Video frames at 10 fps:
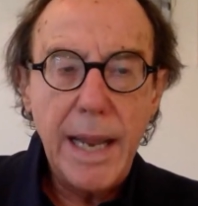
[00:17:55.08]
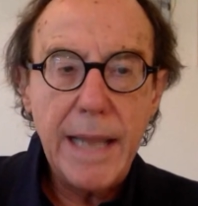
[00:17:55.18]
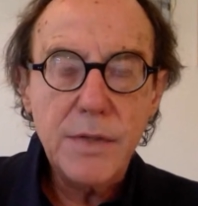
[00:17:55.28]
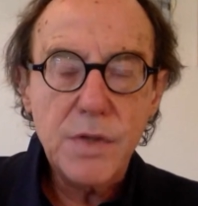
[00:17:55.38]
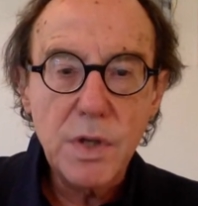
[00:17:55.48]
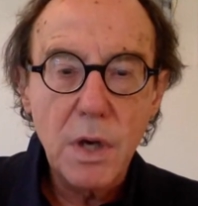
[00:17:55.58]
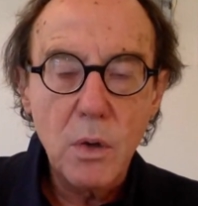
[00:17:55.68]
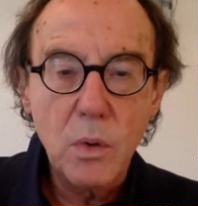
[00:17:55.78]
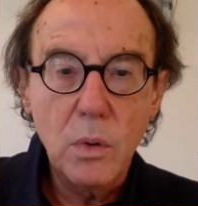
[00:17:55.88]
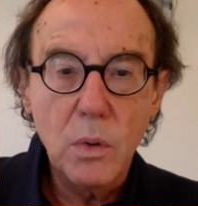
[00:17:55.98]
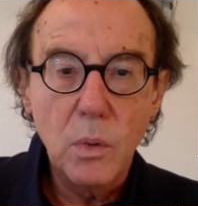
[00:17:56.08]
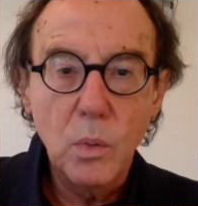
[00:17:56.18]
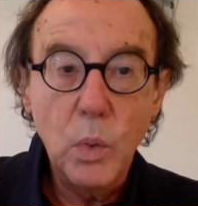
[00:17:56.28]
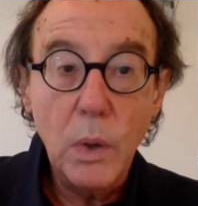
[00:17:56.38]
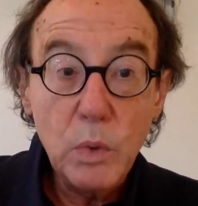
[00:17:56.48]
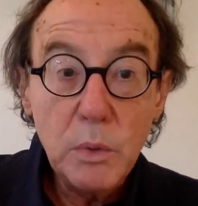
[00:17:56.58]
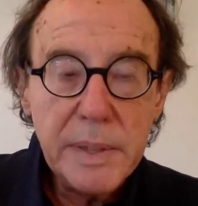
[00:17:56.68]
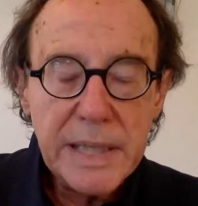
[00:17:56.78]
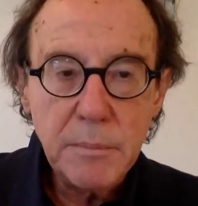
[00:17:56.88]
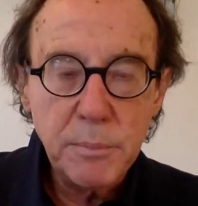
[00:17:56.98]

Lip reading: And so what will be